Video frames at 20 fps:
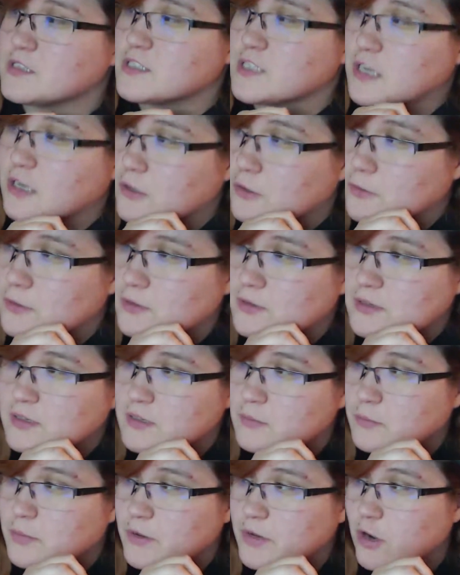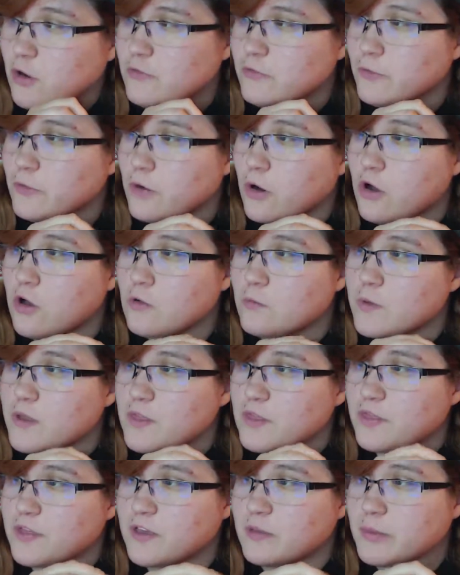So, but overall
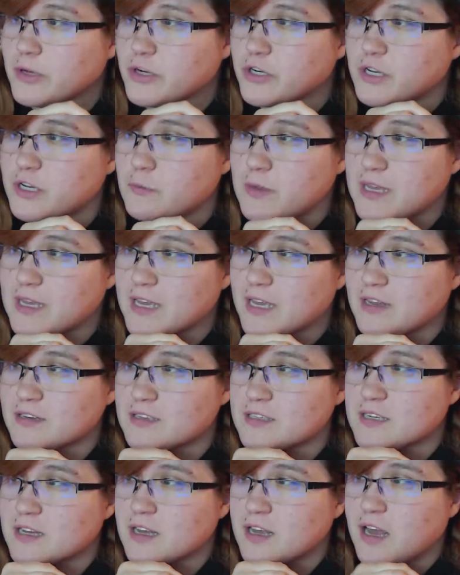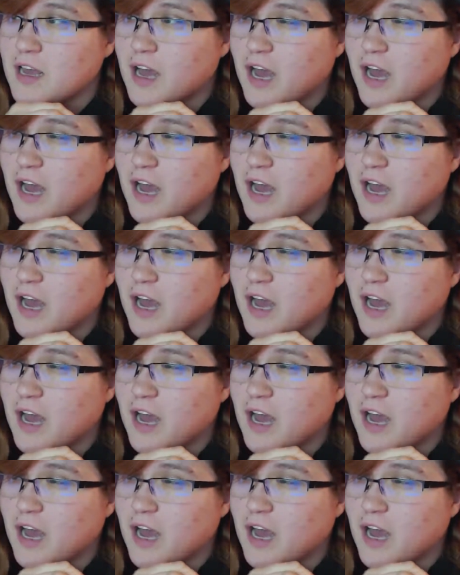with the community weekend,